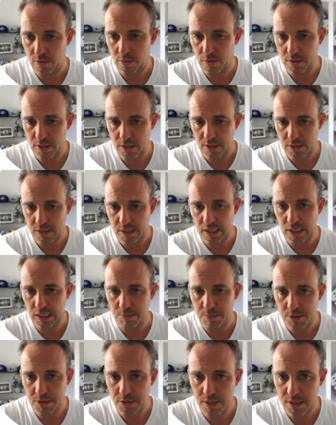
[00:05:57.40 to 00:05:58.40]
say city
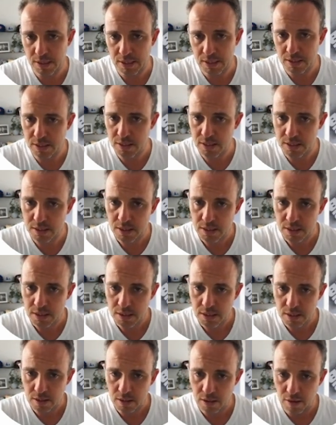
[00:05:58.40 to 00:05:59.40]
limousines,
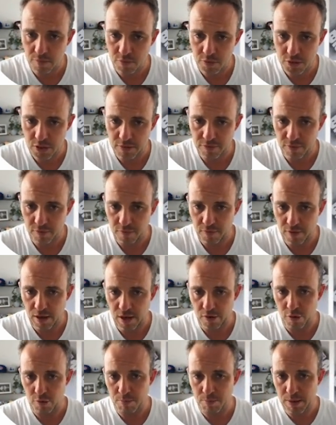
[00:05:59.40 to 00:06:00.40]
I've received for
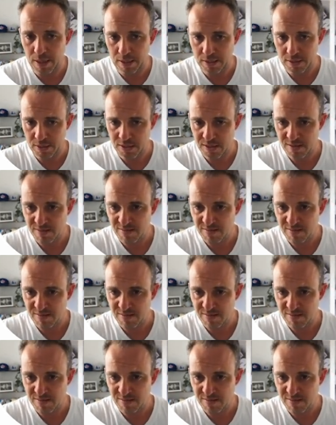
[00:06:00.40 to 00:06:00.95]
$100.